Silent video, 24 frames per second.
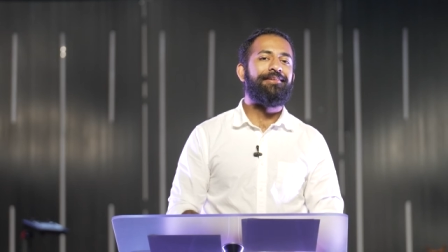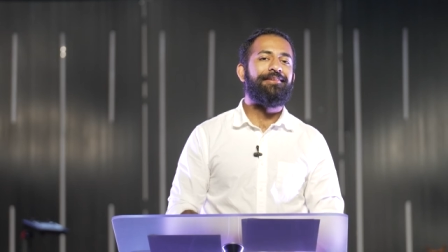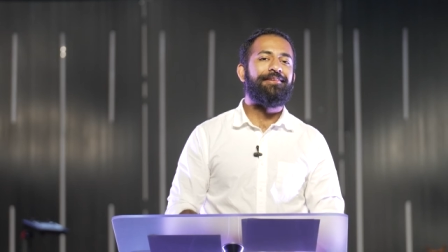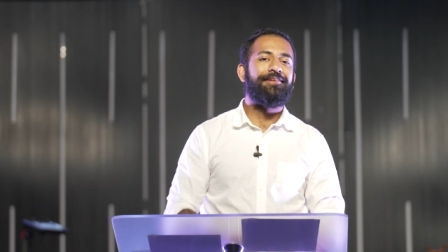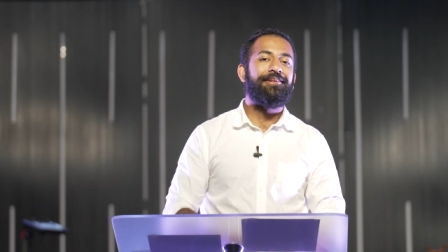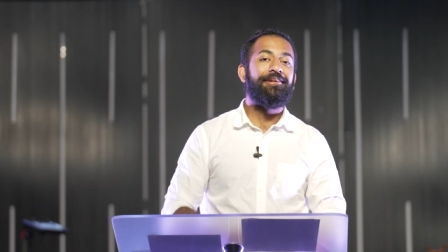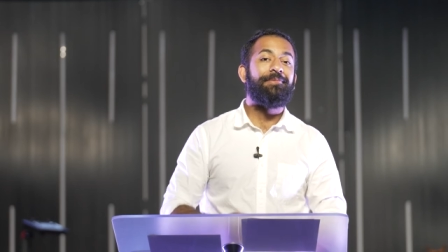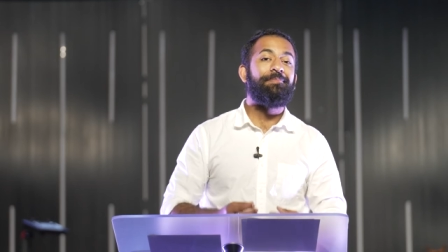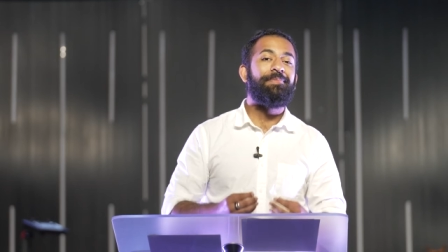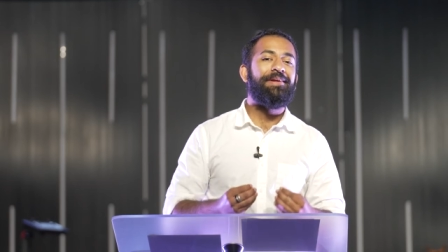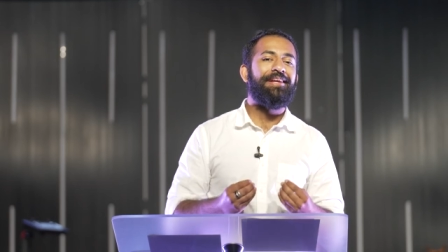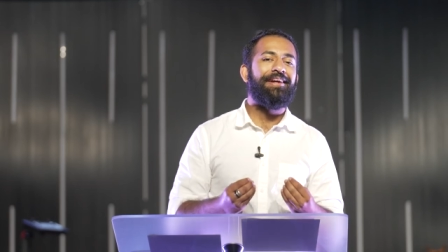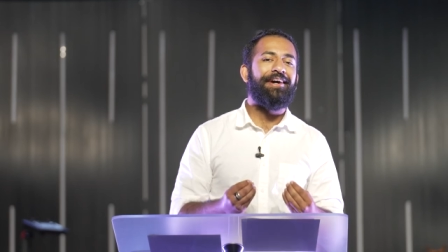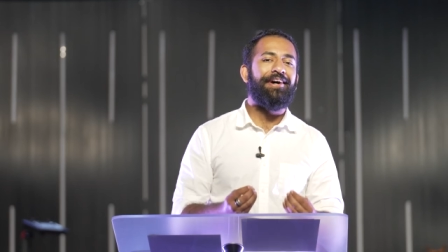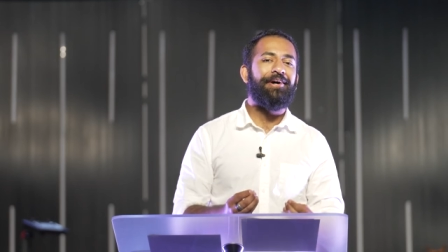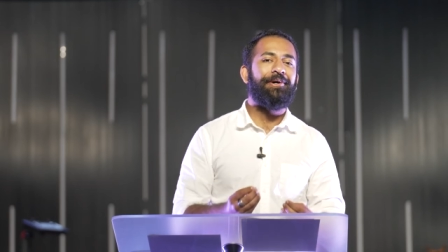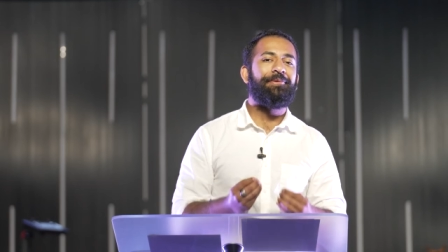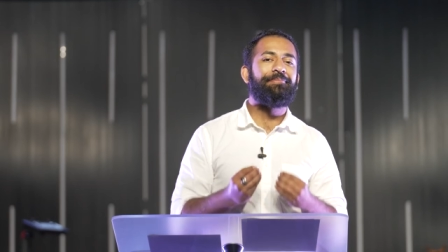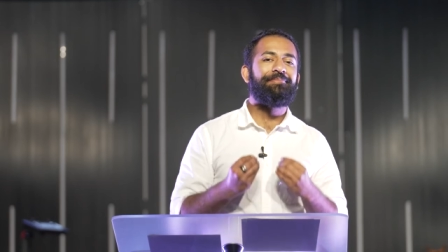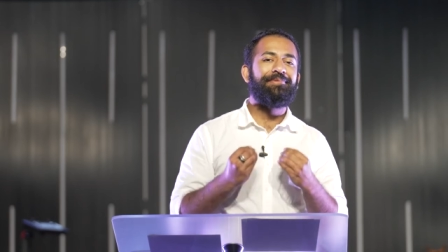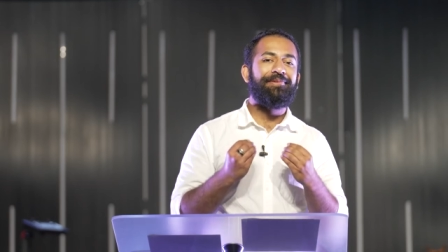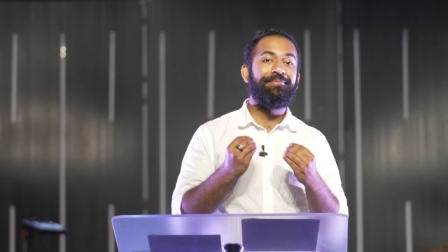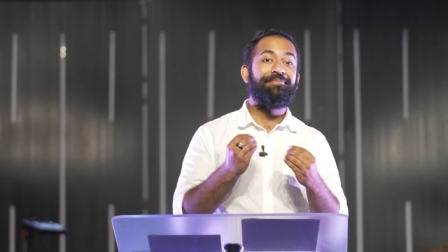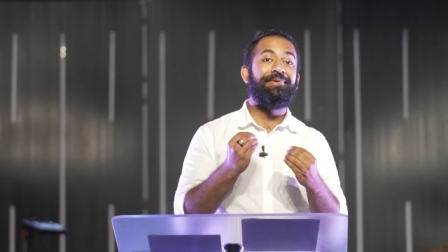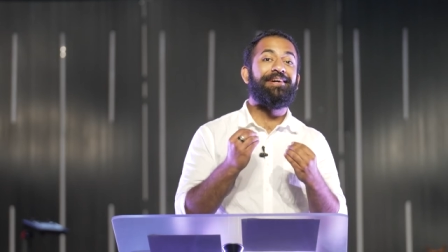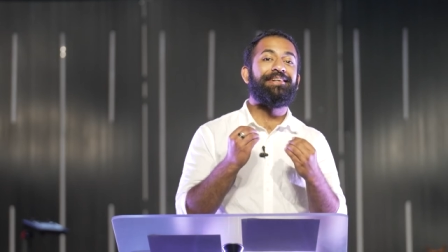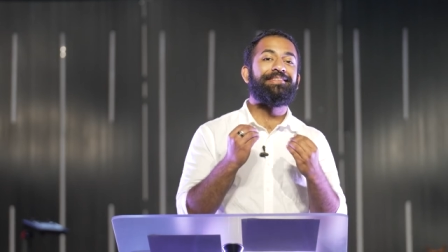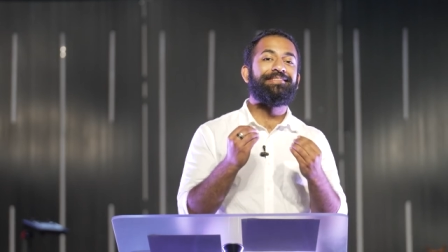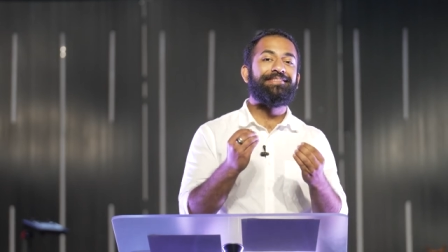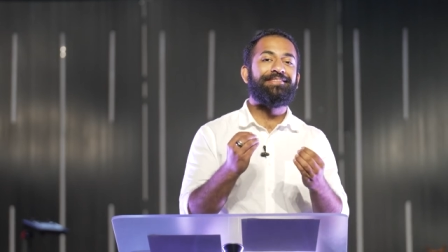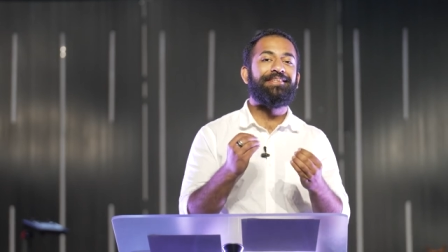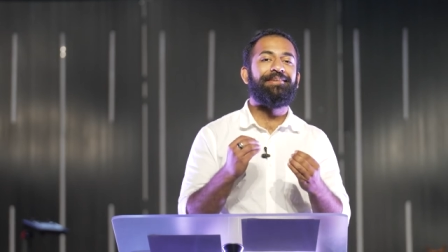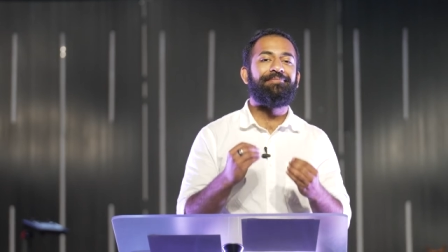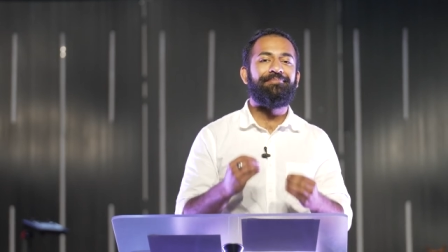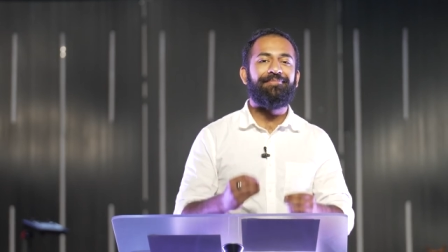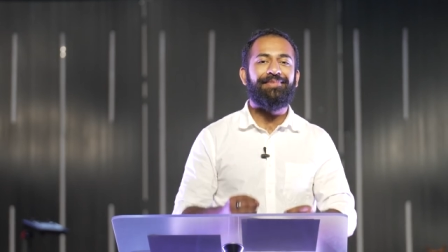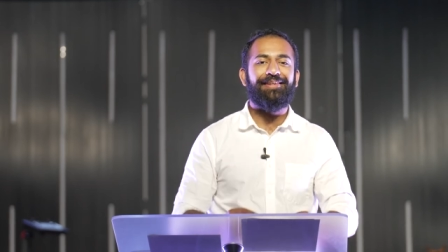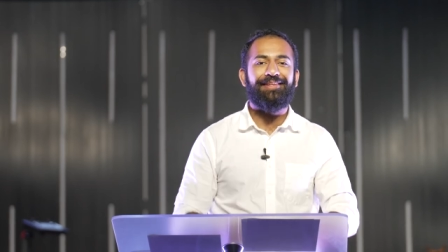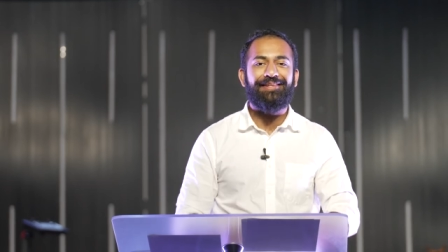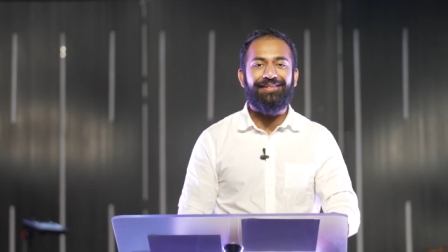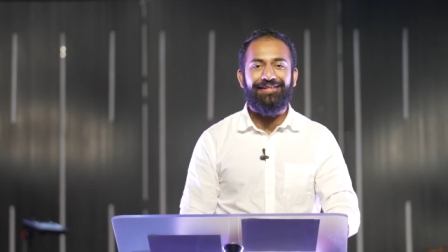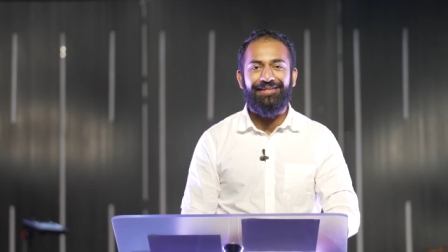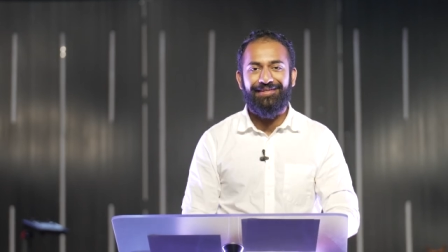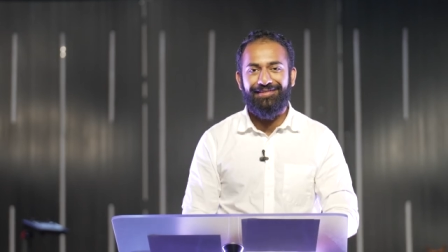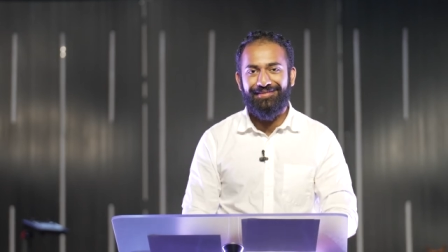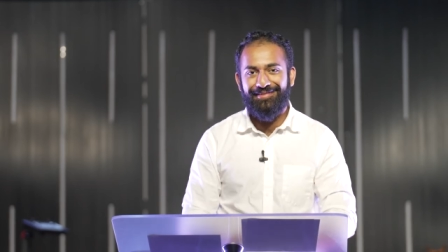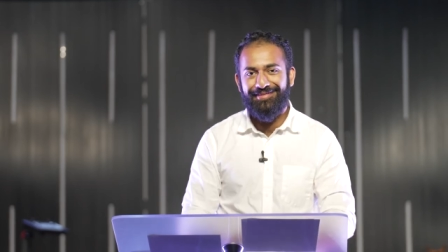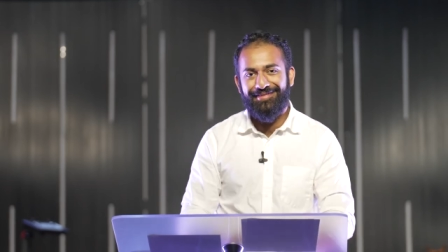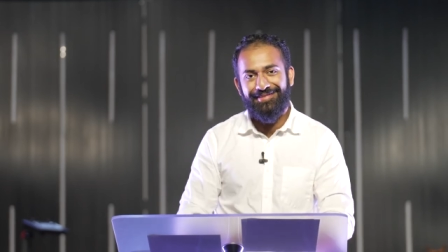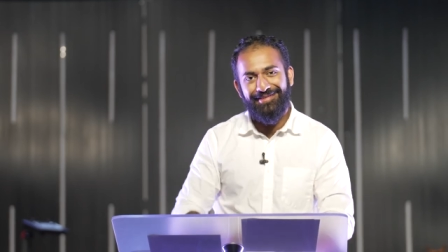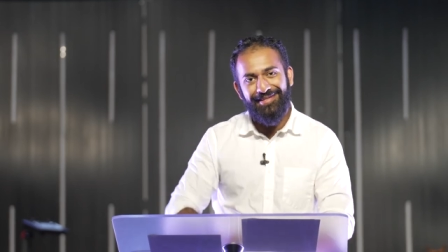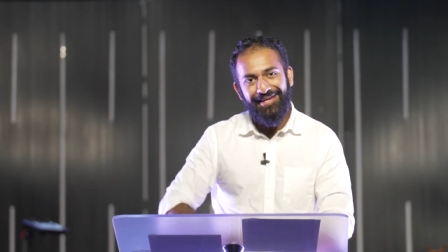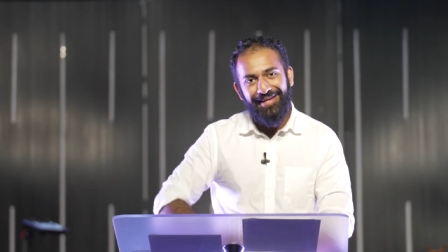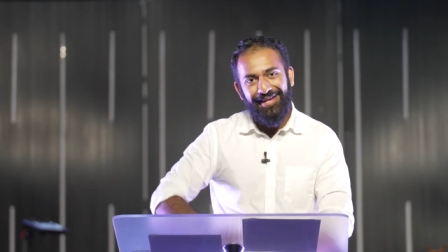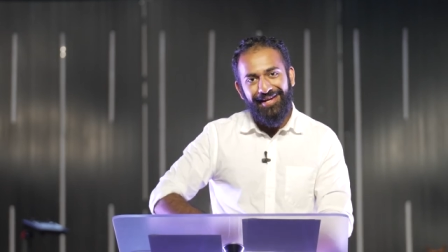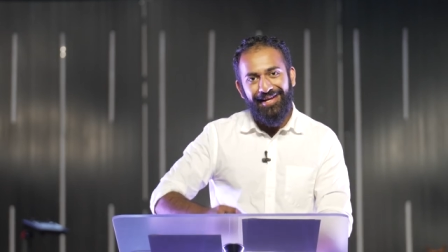could be helped by somebody else.